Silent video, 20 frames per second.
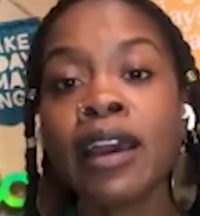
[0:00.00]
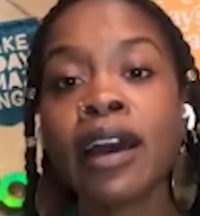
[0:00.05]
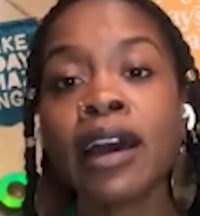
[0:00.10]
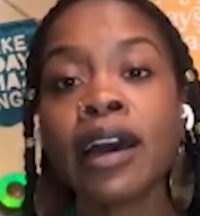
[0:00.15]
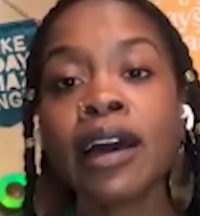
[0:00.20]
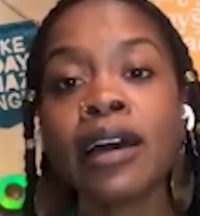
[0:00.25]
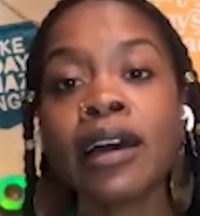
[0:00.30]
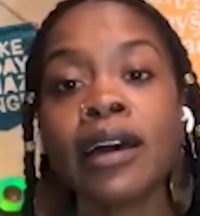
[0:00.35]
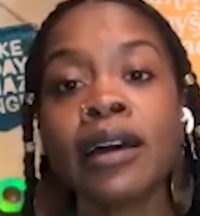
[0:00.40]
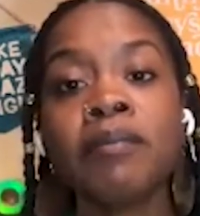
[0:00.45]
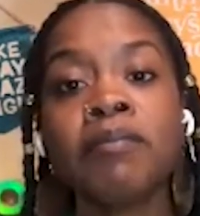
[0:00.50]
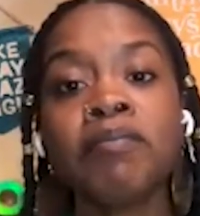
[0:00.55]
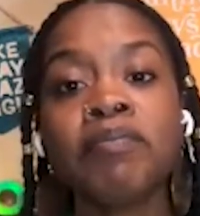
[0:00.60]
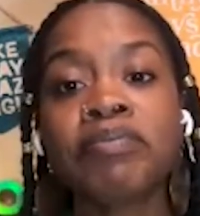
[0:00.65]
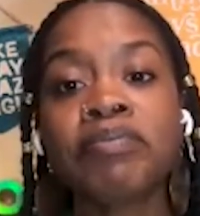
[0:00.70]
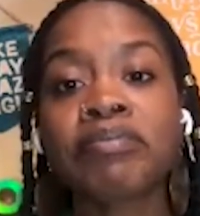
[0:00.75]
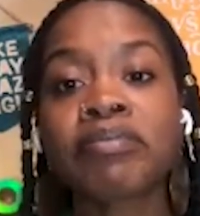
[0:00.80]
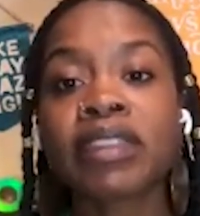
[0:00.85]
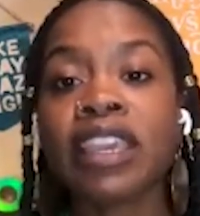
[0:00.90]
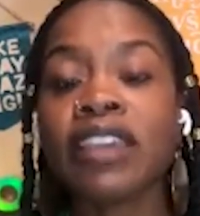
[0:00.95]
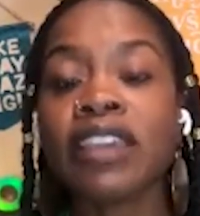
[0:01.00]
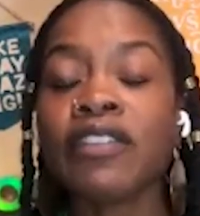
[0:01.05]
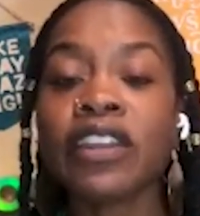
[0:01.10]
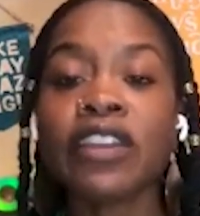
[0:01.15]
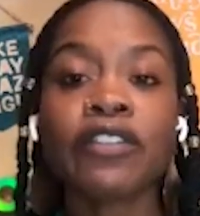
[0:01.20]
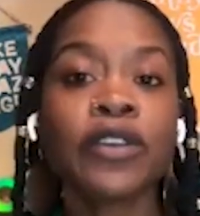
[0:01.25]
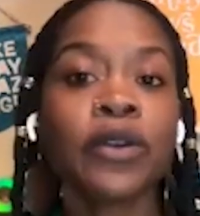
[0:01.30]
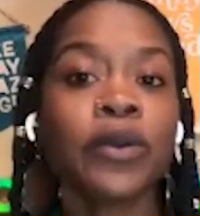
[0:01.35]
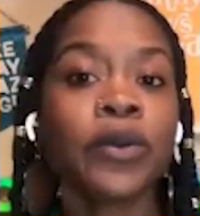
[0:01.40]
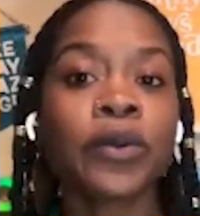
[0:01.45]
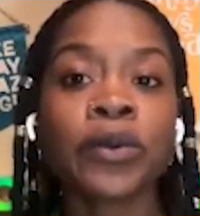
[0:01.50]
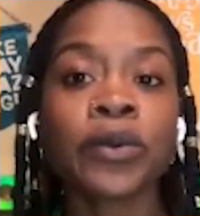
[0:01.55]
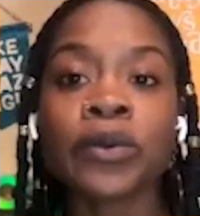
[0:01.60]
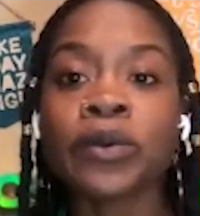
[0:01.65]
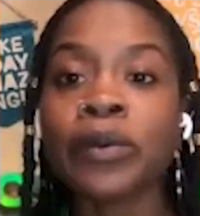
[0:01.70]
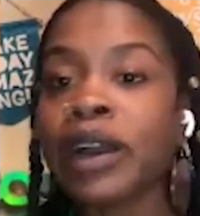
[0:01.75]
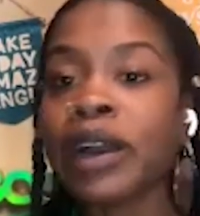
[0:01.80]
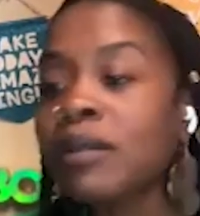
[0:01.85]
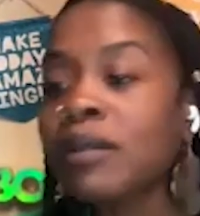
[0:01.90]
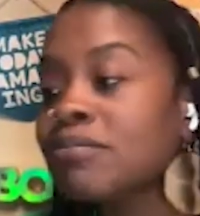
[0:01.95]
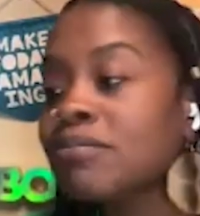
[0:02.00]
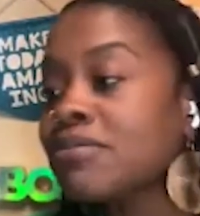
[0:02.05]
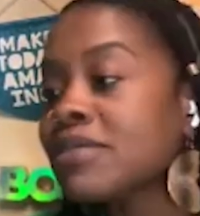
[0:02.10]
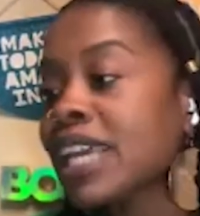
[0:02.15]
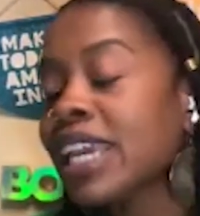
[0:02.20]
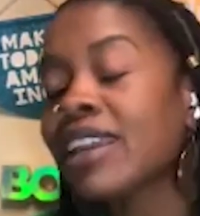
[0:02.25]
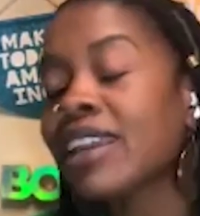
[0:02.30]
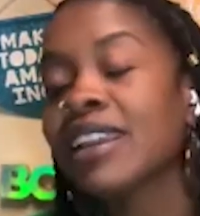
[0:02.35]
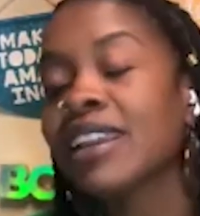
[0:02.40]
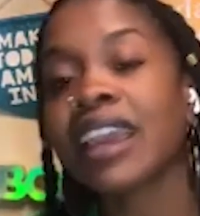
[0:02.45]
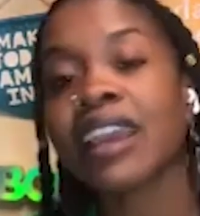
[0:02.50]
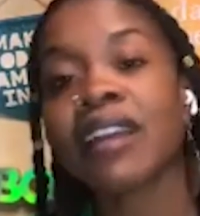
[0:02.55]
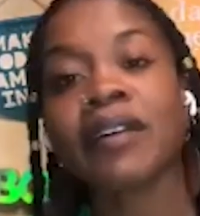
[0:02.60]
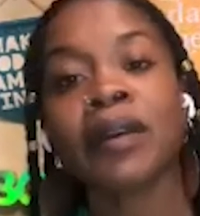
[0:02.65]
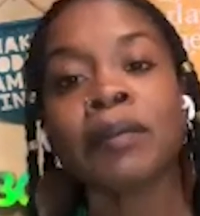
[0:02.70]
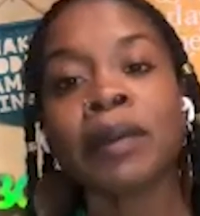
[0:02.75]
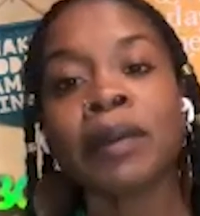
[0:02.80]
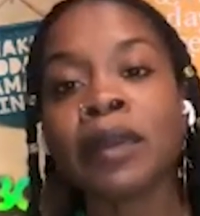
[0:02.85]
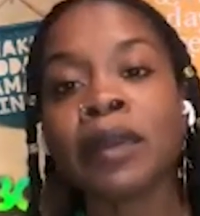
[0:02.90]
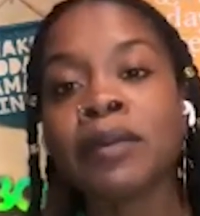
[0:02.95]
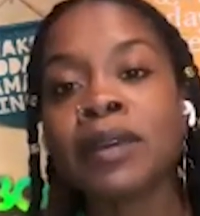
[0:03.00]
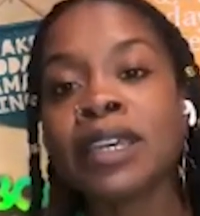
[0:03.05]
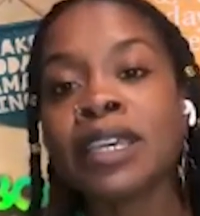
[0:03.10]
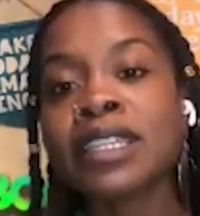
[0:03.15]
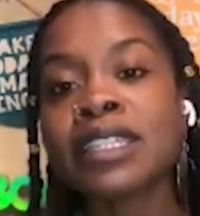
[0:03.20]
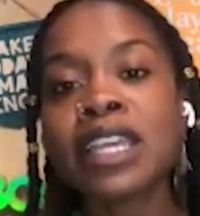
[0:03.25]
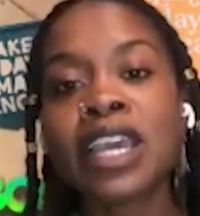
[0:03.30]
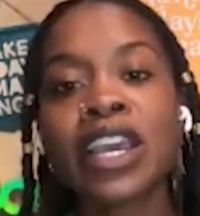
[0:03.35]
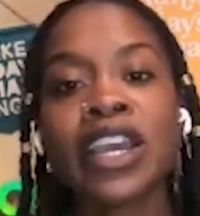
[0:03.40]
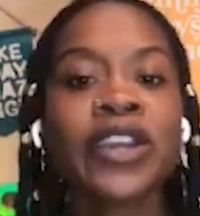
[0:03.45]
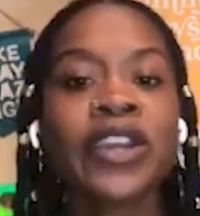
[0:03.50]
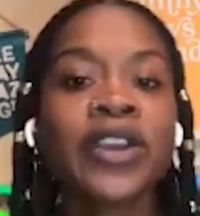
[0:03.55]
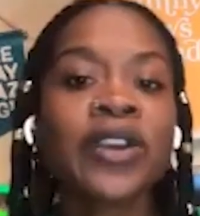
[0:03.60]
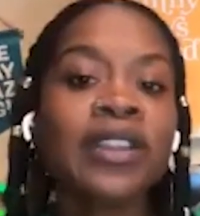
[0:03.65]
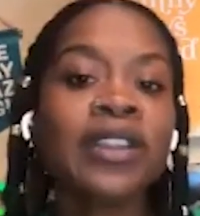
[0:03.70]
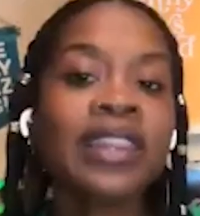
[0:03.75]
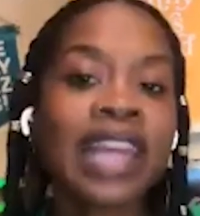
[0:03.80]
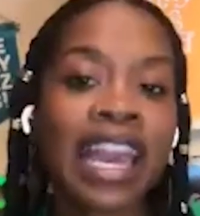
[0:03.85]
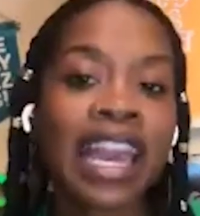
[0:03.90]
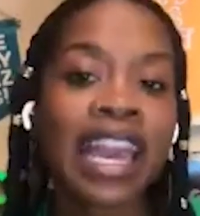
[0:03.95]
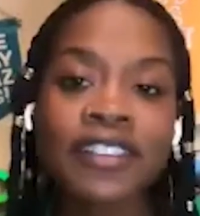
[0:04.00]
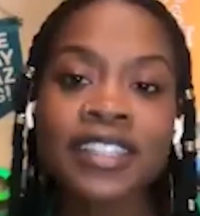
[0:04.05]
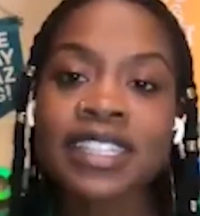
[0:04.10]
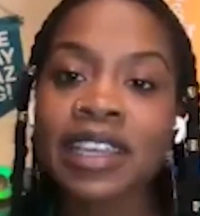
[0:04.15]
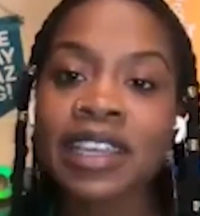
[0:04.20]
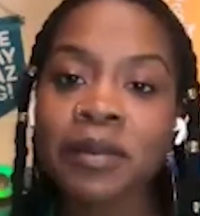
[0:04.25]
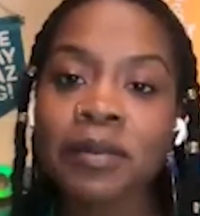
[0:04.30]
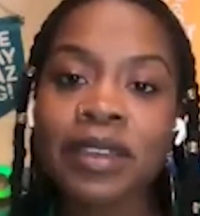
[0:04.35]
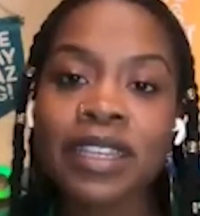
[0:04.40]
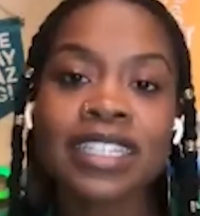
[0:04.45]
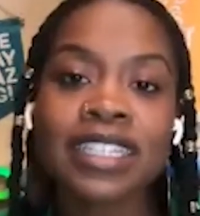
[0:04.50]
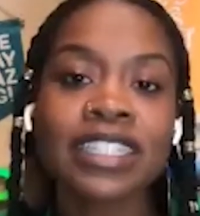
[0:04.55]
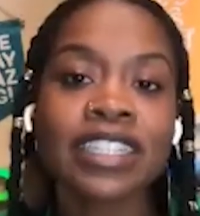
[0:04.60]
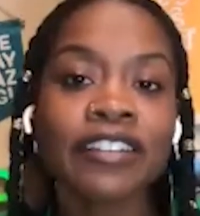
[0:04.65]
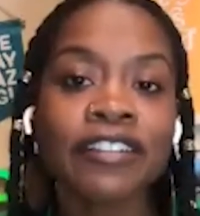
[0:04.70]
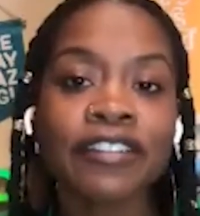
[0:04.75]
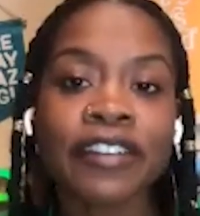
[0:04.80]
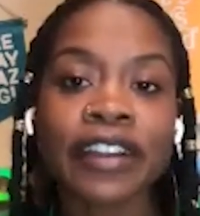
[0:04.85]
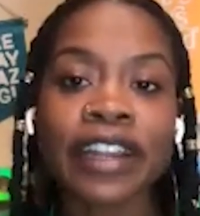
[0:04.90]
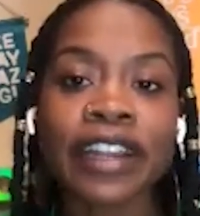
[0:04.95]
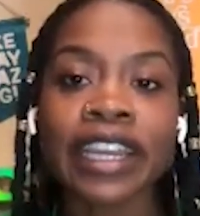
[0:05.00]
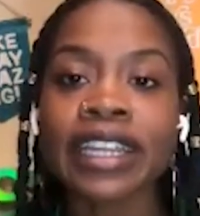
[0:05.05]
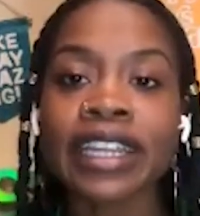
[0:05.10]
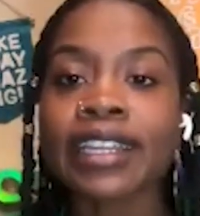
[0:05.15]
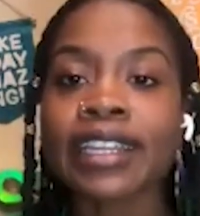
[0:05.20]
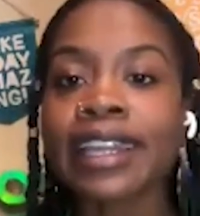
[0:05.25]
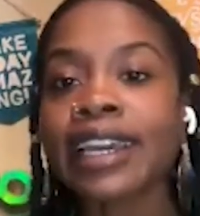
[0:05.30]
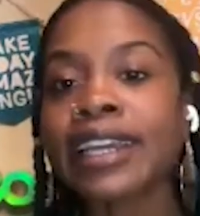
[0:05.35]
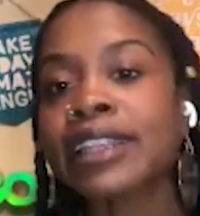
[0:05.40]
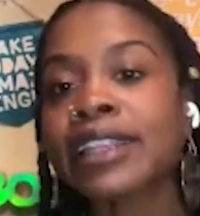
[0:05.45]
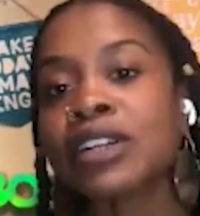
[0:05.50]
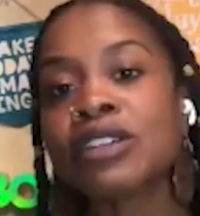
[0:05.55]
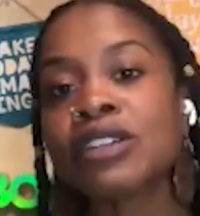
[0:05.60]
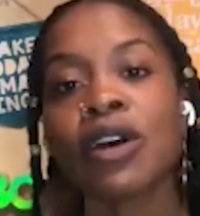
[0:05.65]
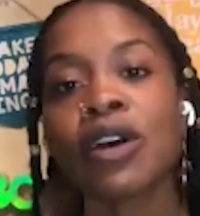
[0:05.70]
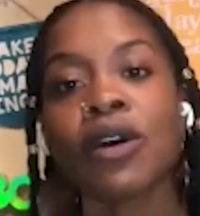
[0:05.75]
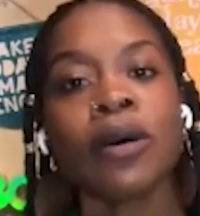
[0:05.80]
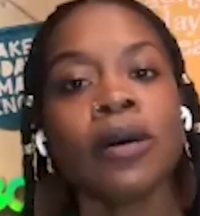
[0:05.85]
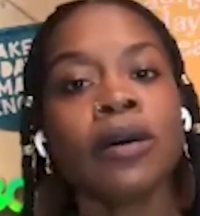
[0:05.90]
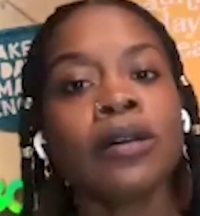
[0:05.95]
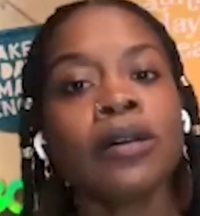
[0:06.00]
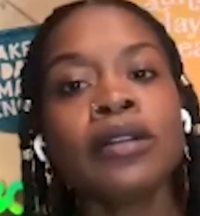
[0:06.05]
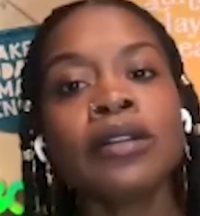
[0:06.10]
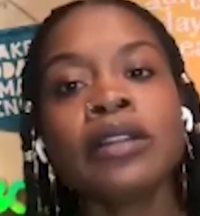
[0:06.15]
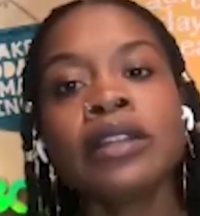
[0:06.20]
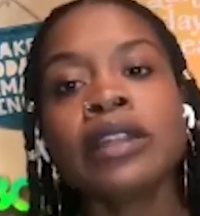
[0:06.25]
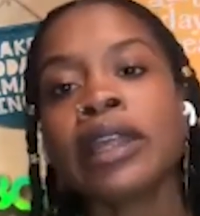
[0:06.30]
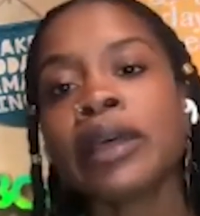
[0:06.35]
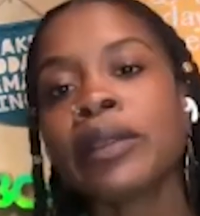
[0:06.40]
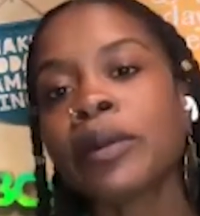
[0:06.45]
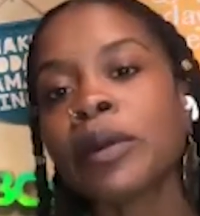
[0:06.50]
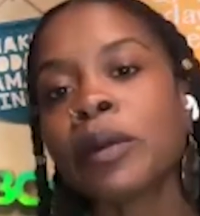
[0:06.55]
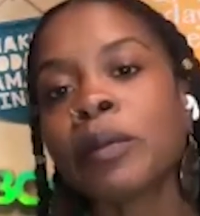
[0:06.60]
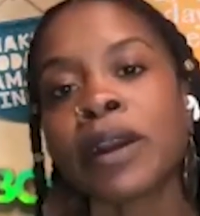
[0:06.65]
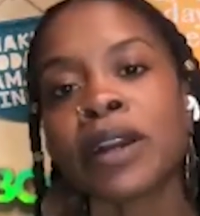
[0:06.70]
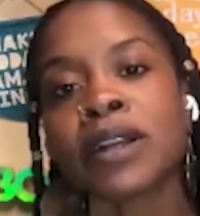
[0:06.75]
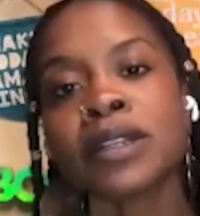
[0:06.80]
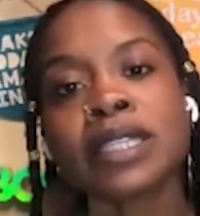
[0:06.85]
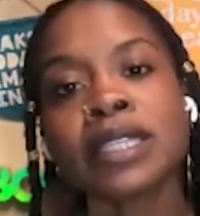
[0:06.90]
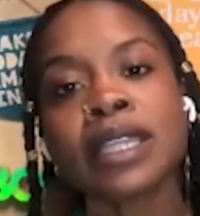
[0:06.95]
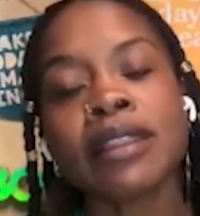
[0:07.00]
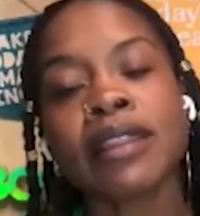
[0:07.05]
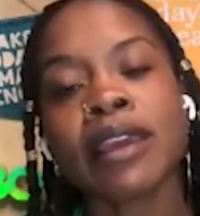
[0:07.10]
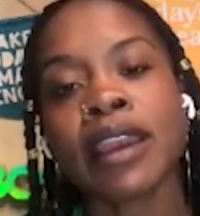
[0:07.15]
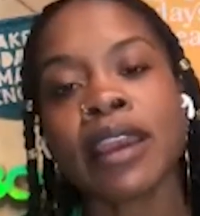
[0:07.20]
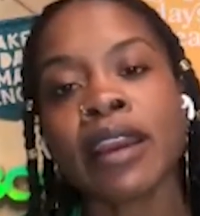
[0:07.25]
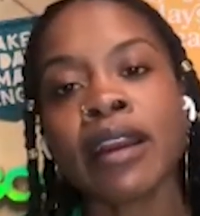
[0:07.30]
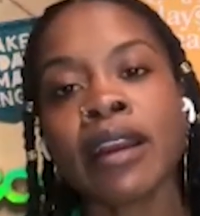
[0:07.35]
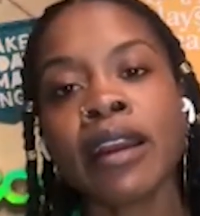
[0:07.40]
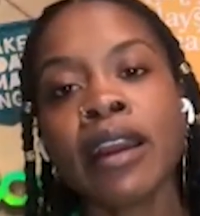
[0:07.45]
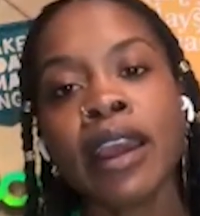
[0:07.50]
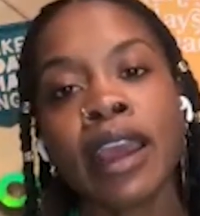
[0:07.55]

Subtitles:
Even if you grew up taking care of babies, your life is going to be different. Like, there's a whole nother person there.